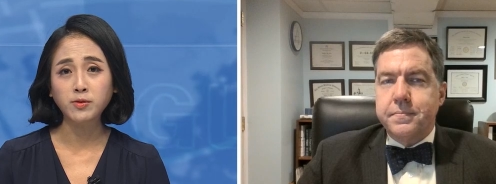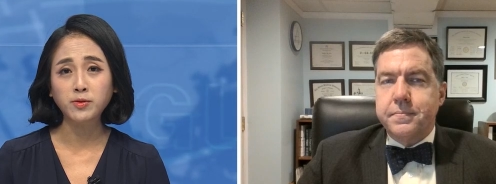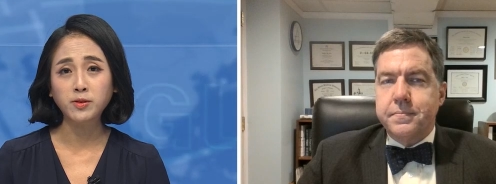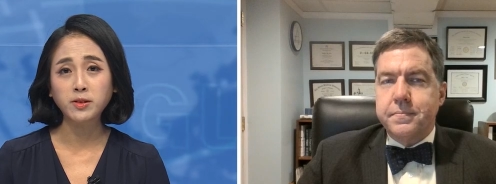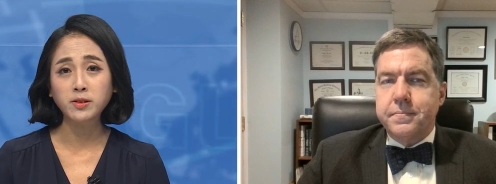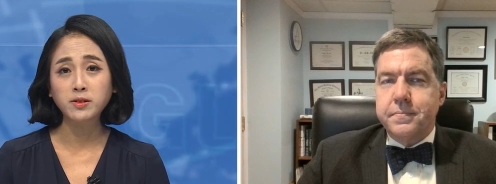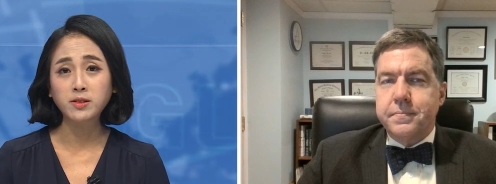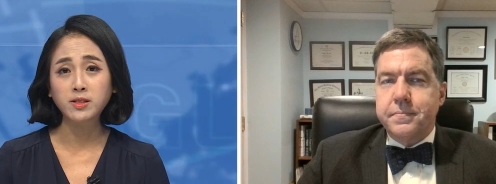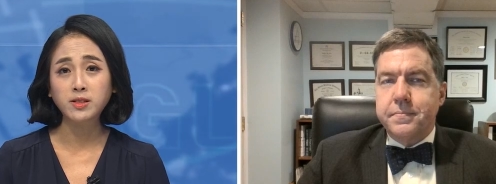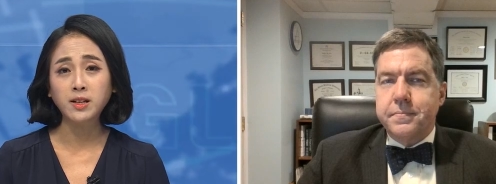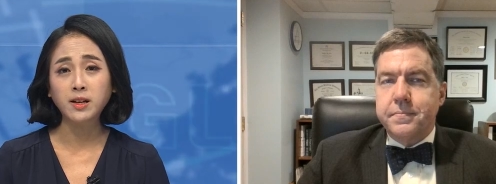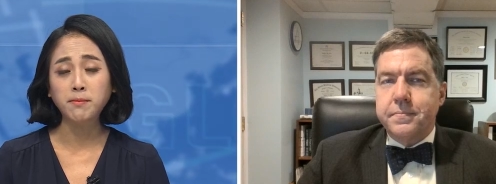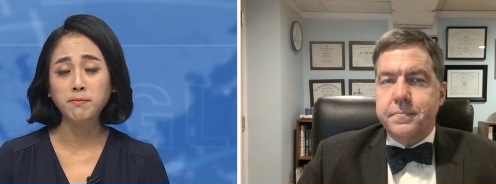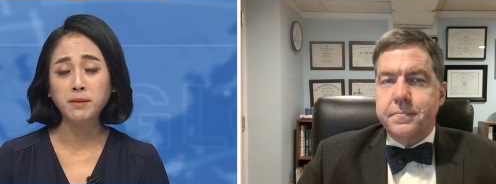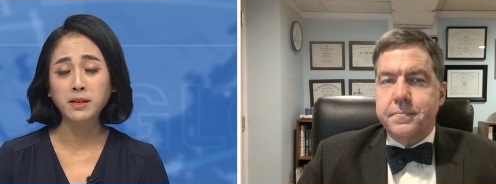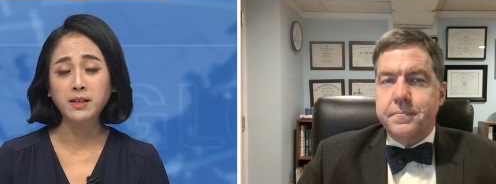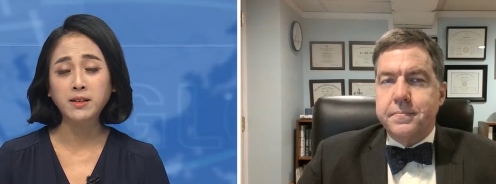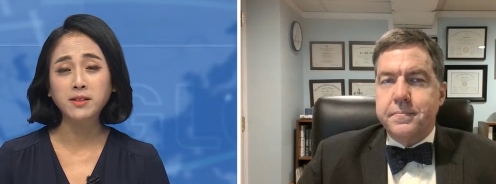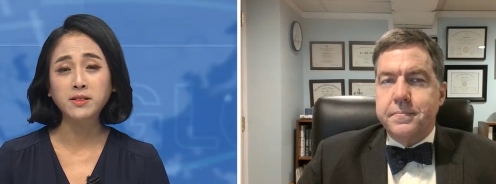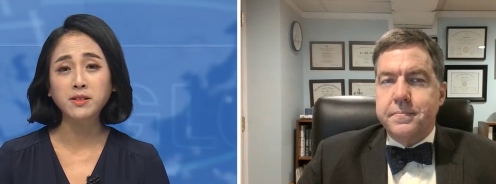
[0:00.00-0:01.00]
Speaker 1: of
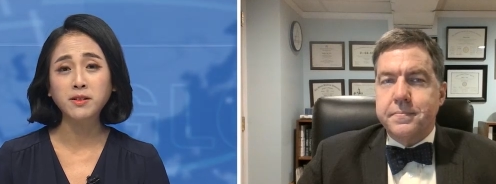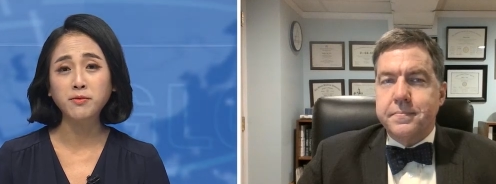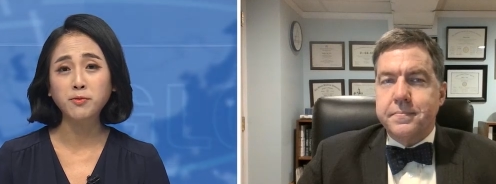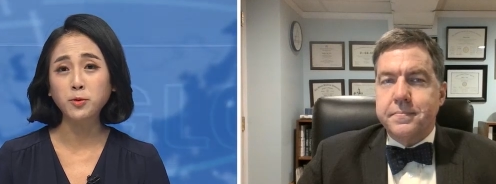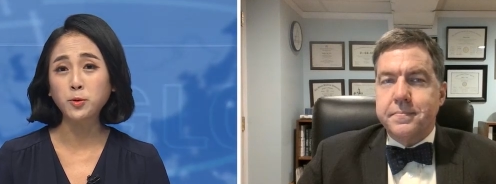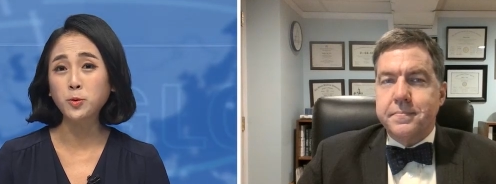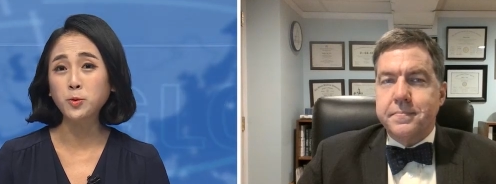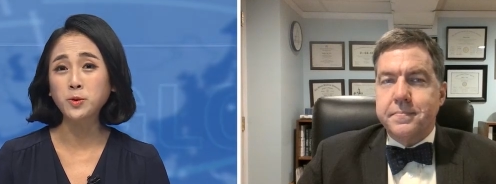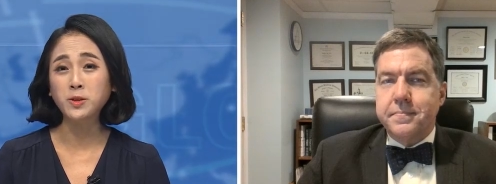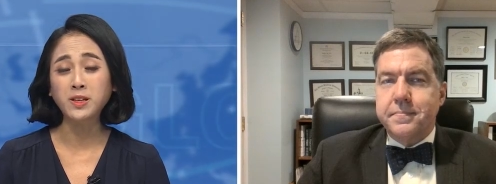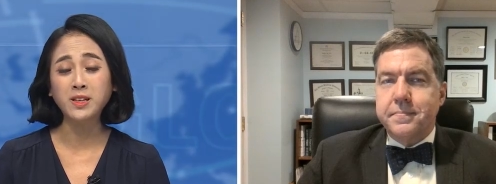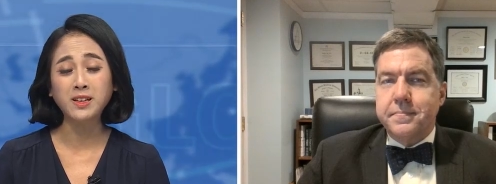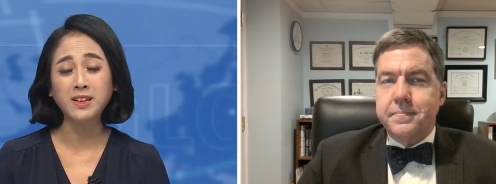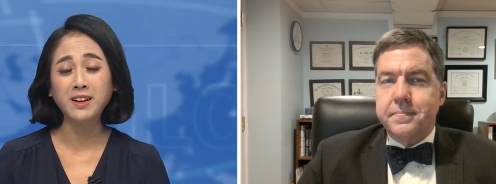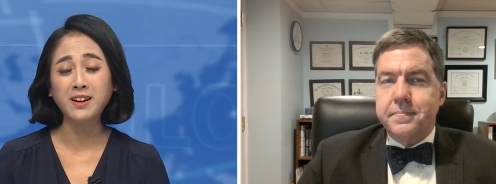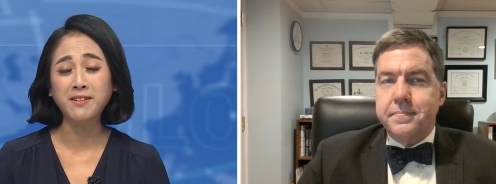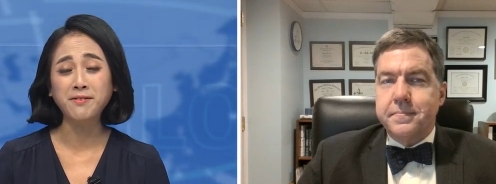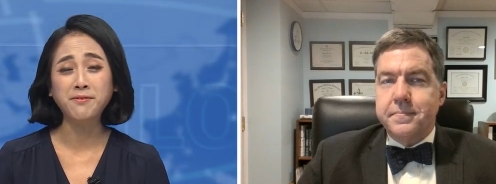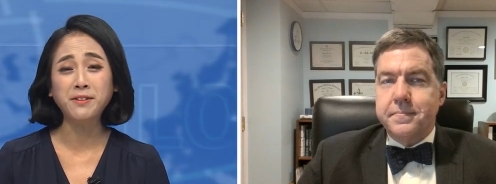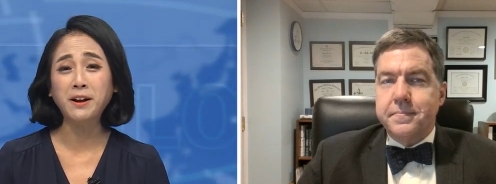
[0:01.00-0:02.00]
concern because of all
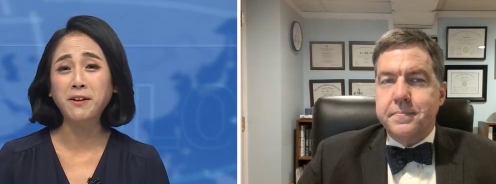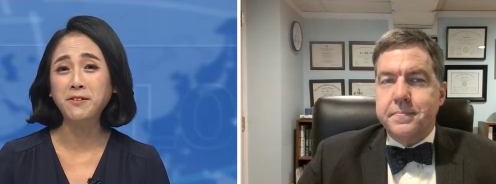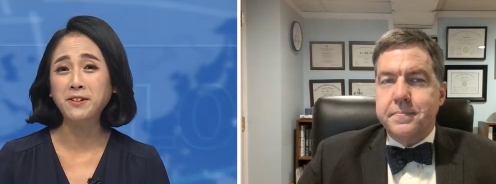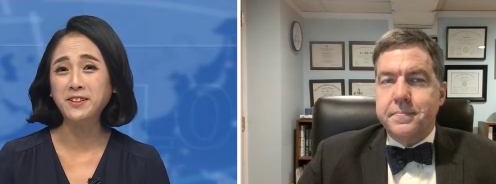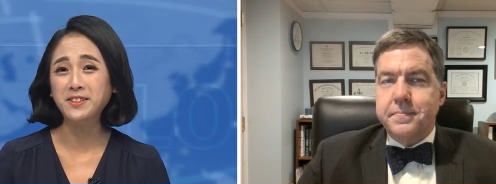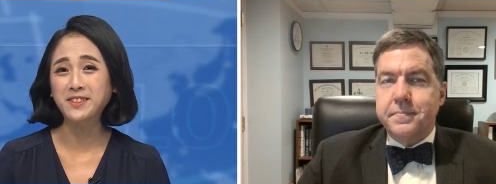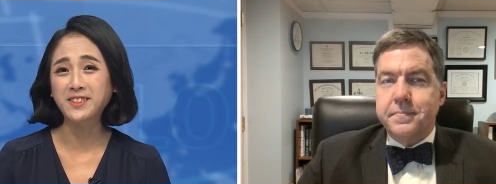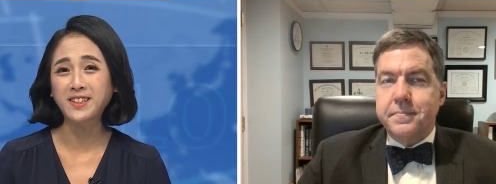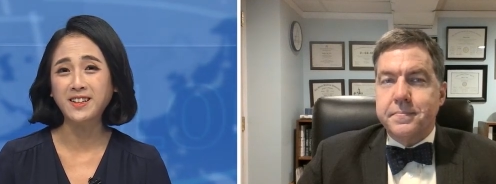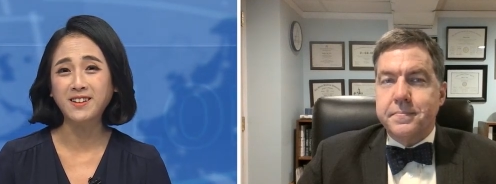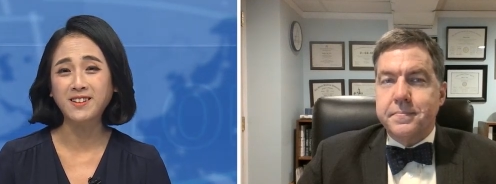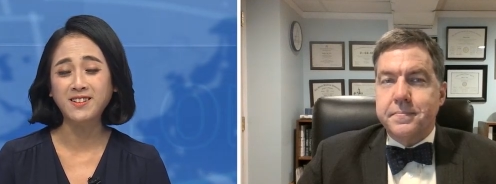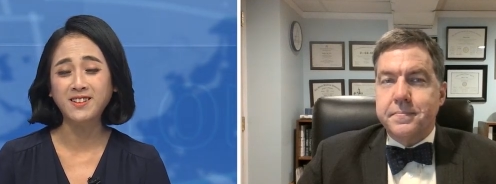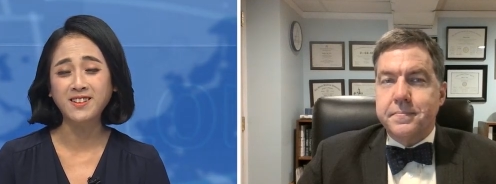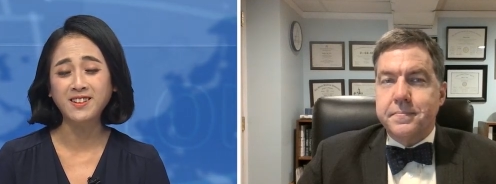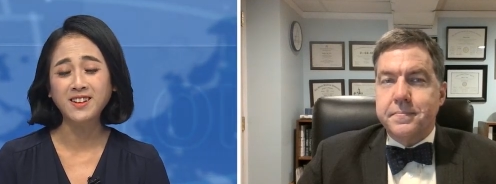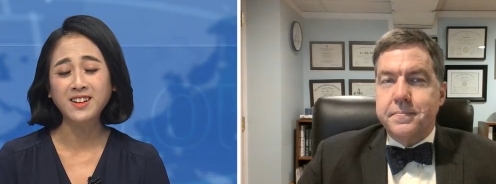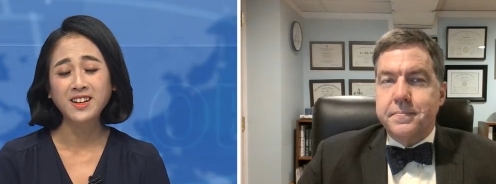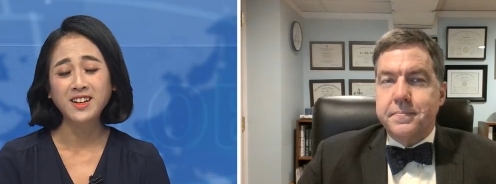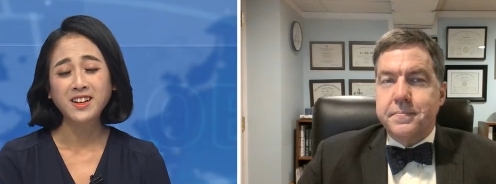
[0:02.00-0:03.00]
the uh, variants that
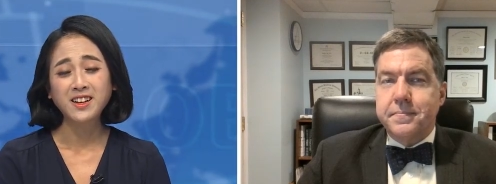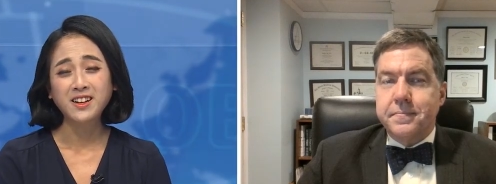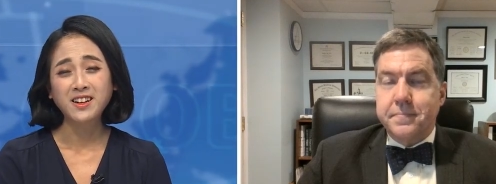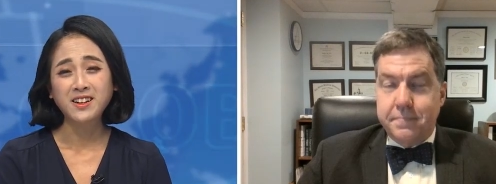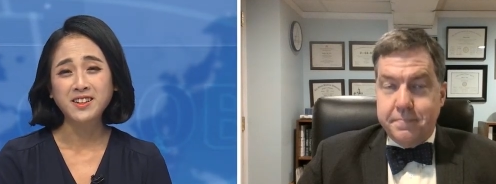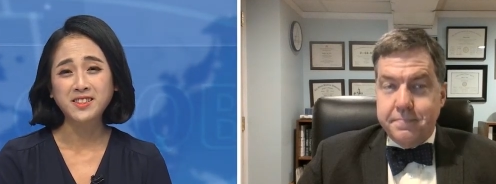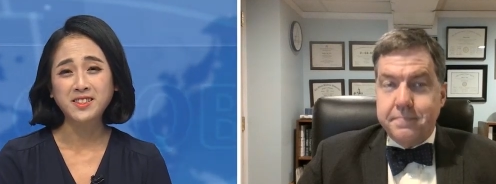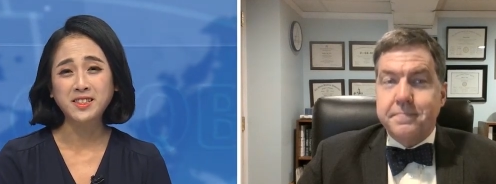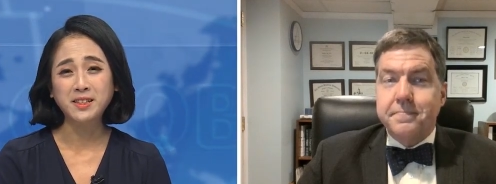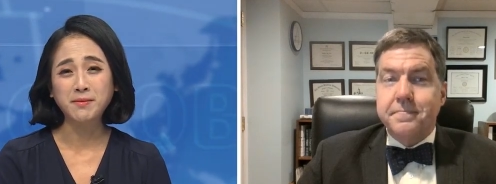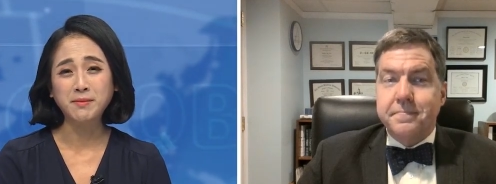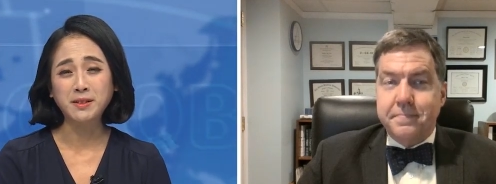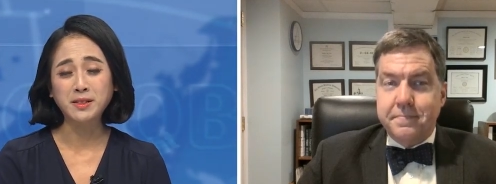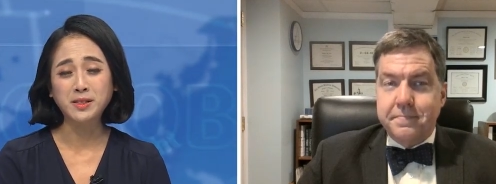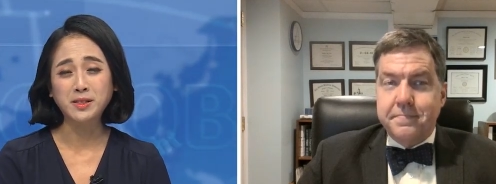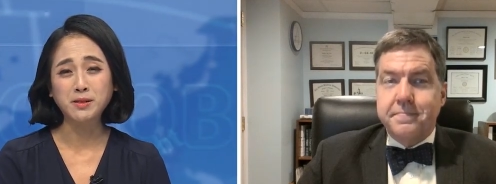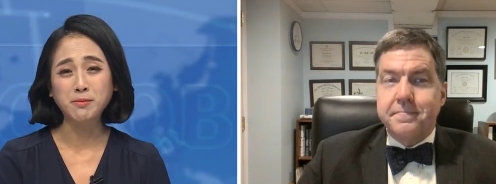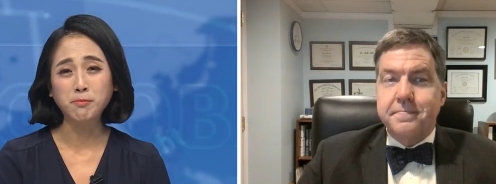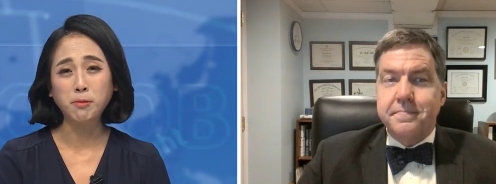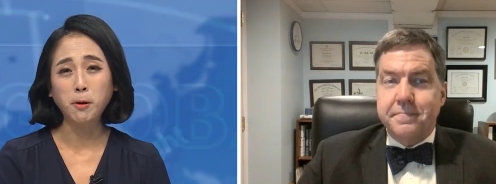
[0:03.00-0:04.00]
are uh,
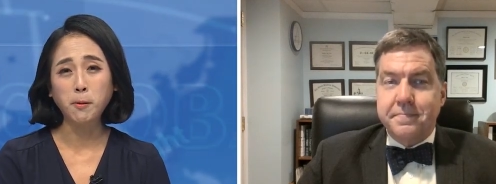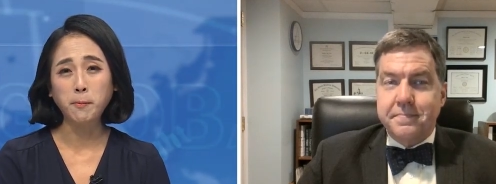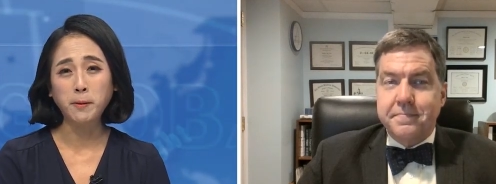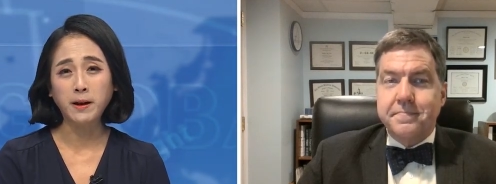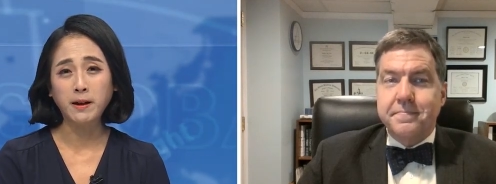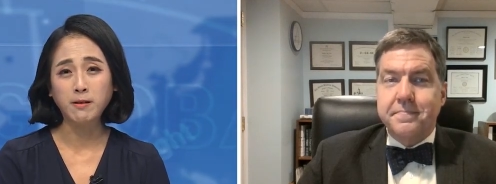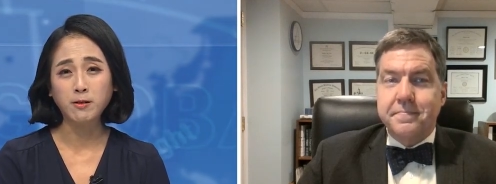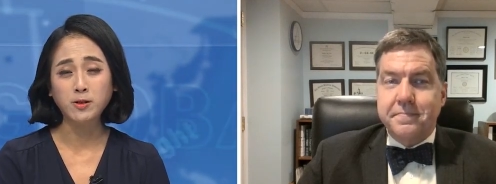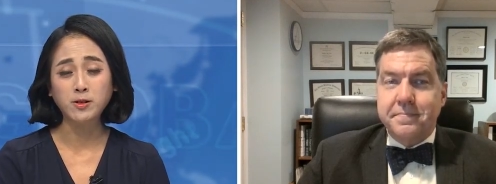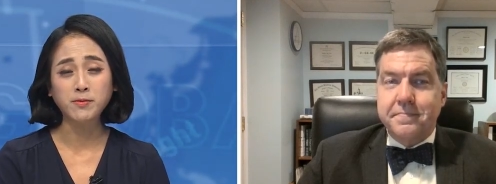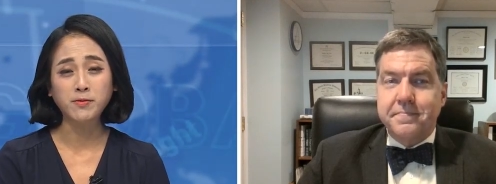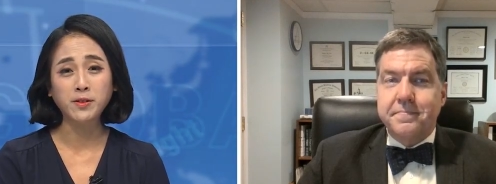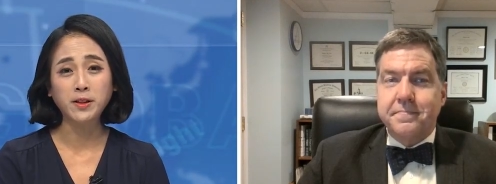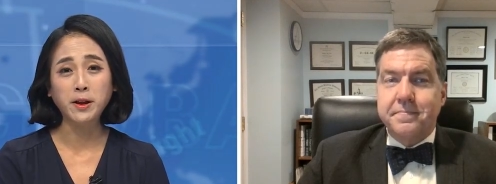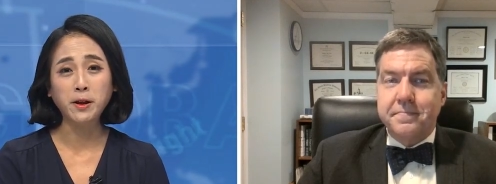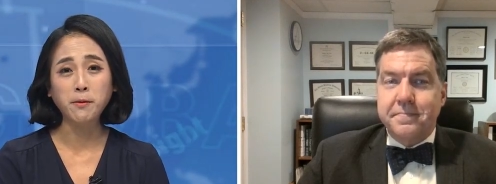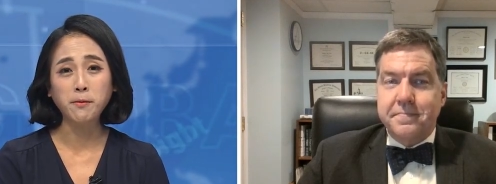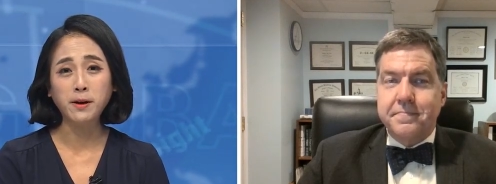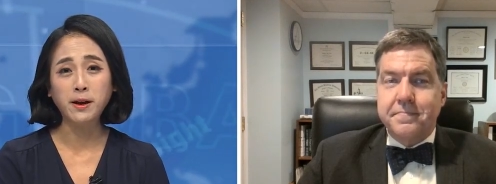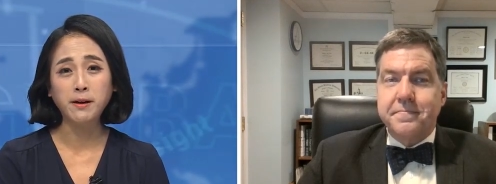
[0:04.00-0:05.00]
seeming to pop out of
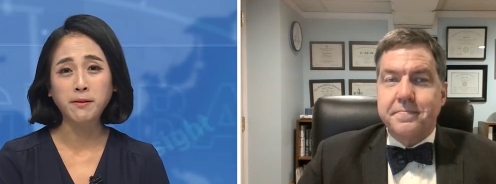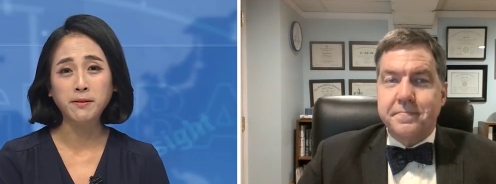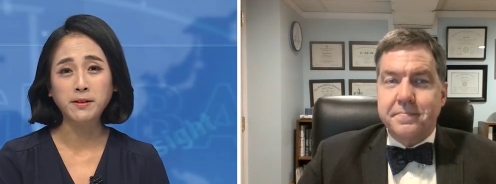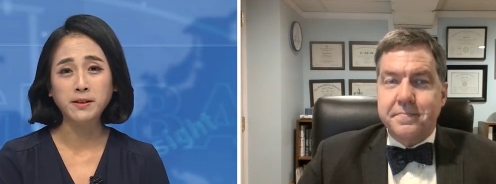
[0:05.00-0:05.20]
nowhere.